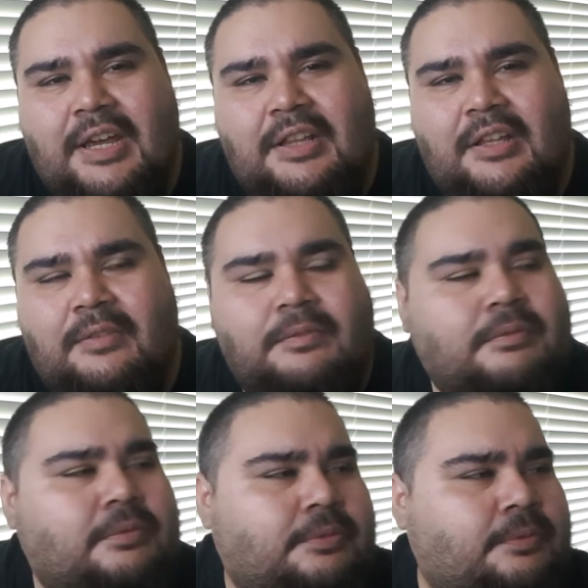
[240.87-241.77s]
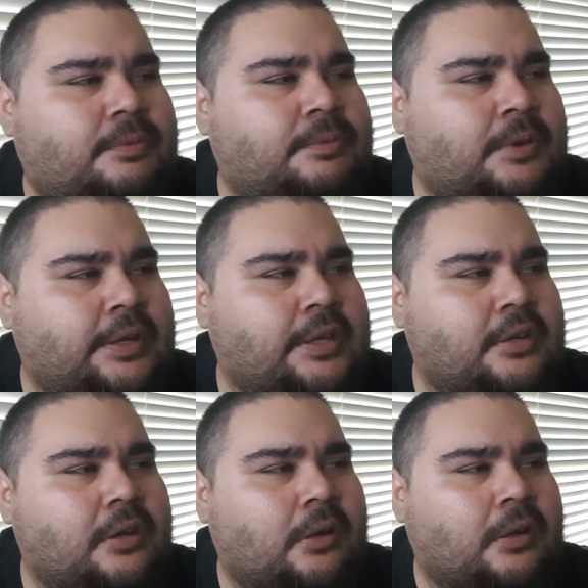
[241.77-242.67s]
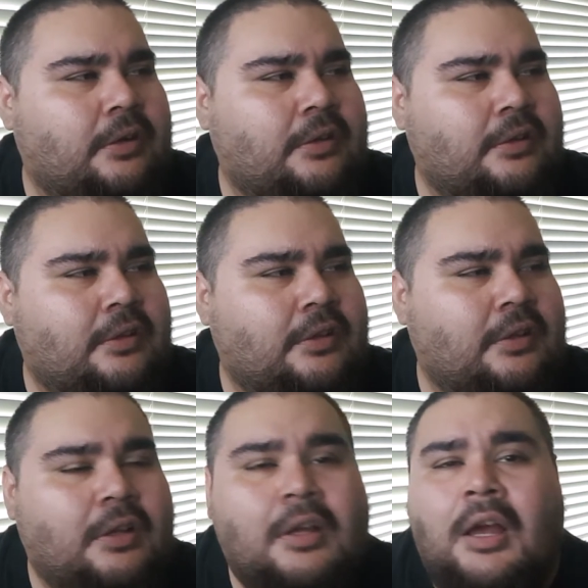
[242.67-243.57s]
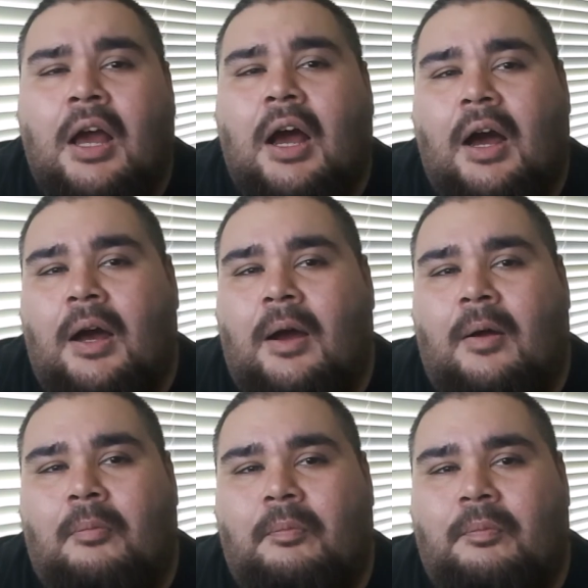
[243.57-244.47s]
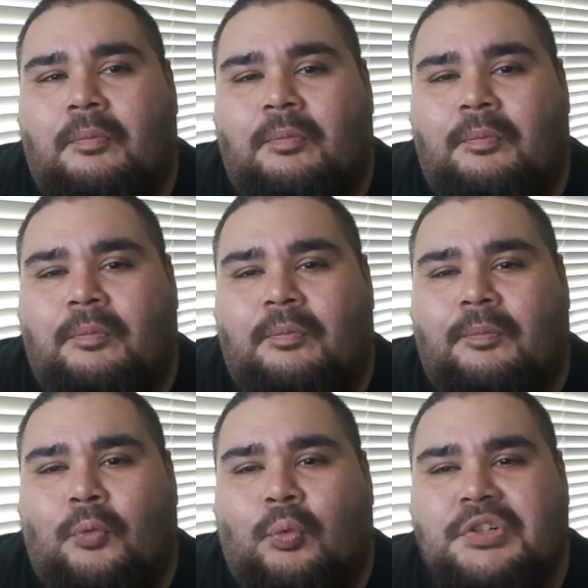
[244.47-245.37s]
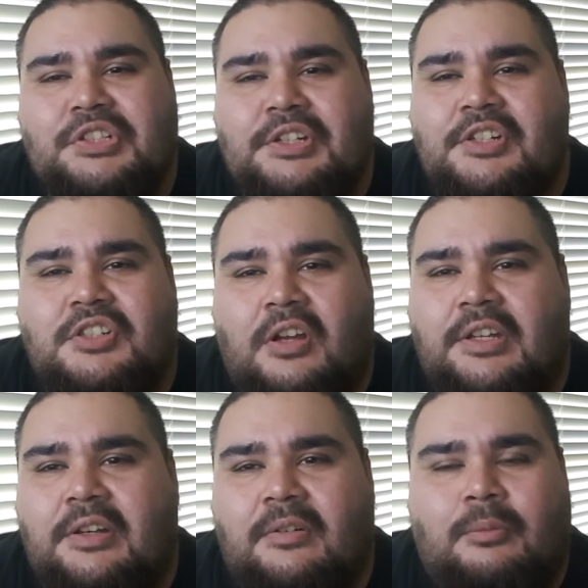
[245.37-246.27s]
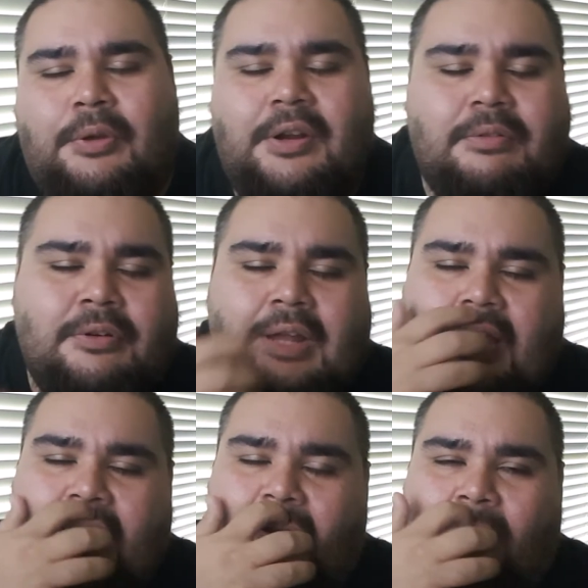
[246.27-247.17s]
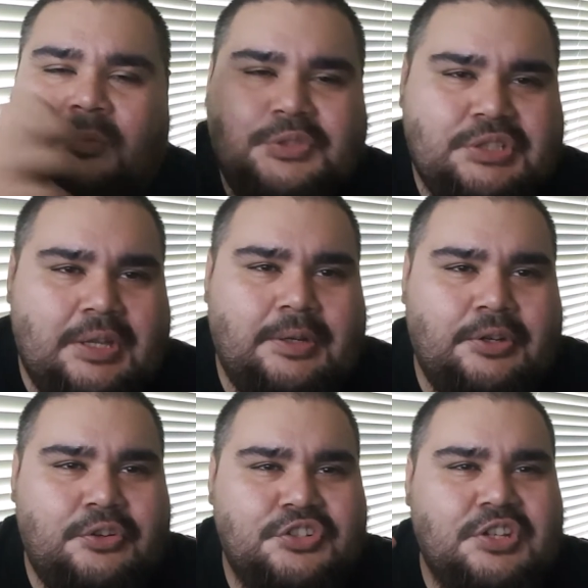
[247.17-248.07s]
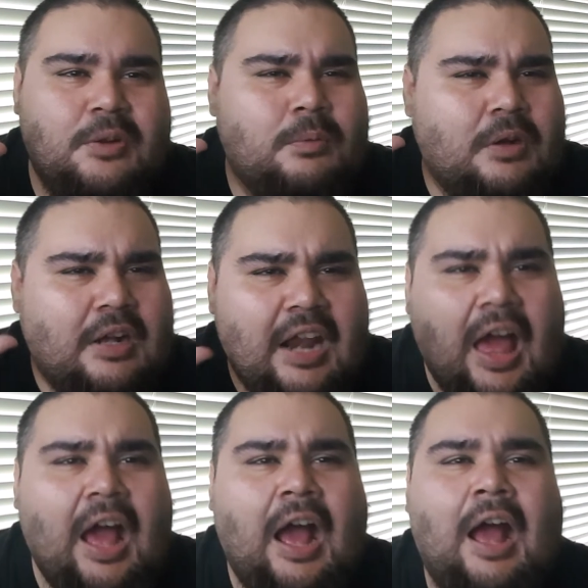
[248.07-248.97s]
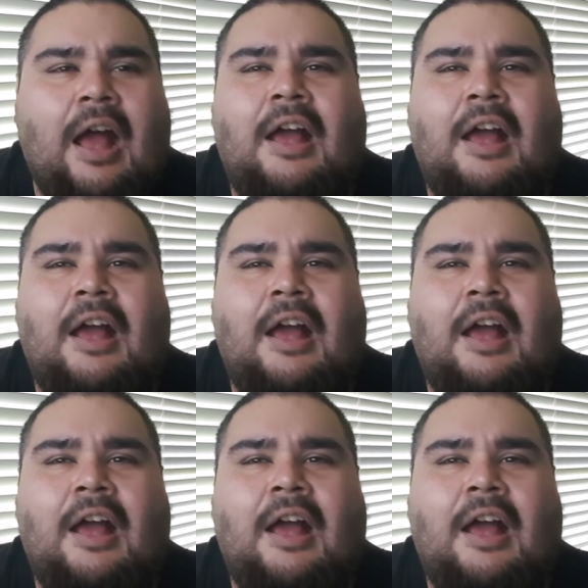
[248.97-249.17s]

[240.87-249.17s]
and then fucking dog. We're sitting and talking whatever, and all of a sudden you just hear Klah!